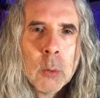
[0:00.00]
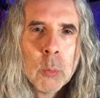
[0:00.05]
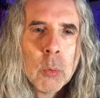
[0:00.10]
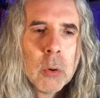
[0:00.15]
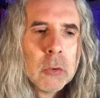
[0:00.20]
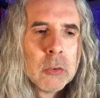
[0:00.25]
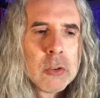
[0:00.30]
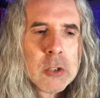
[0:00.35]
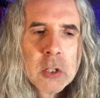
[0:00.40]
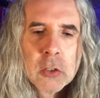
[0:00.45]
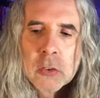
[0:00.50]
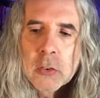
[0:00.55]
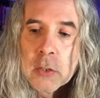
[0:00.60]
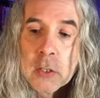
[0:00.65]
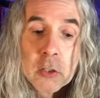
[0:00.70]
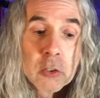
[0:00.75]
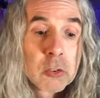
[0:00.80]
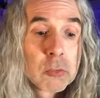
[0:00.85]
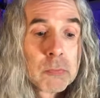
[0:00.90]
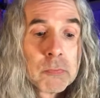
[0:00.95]
It was
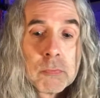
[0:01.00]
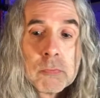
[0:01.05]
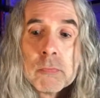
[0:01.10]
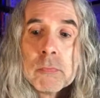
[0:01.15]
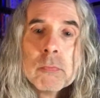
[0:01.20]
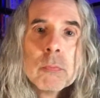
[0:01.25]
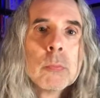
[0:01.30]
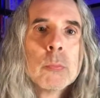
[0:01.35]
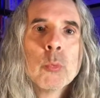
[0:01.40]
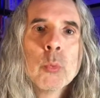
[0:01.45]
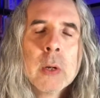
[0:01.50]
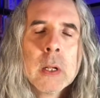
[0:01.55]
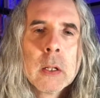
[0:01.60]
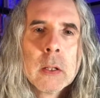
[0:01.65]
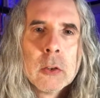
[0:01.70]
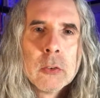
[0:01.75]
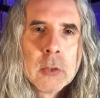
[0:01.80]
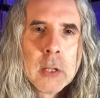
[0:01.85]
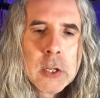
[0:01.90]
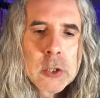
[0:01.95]
just this
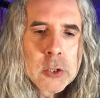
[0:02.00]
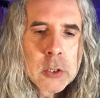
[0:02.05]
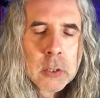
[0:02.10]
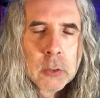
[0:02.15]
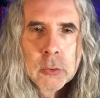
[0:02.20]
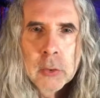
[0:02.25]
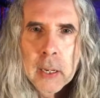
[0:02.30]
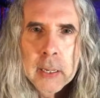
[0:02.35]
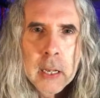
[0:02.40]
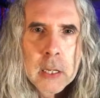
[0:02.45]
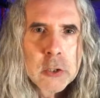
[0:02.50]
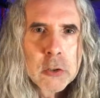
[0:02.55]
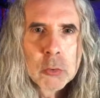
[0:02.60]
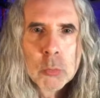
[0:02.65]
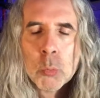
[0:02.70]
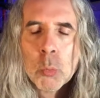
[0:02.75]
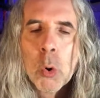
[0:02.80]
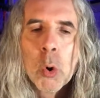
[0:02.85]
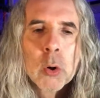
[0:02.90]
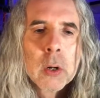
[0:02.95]
realization. It was like I
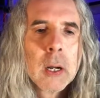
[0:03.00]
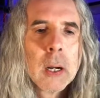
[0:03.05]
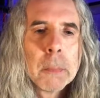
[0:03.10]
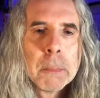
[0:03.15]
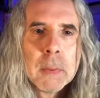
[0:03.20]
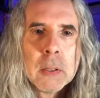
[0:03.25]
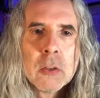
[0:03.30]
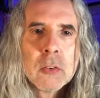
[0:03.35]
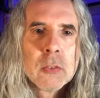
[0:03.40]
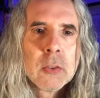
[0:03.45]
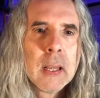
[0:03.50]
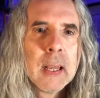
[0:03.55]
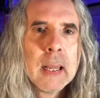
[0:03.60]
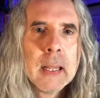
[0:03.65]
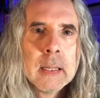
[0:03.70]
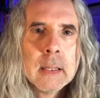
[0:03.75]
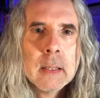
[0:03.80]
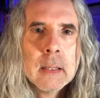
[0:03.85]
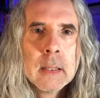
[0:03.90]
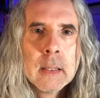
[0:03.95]
just woke up and
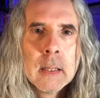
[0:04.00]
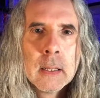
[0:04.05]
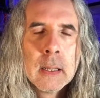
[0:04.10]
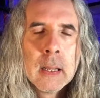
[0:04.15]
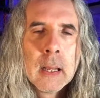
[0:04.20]
said,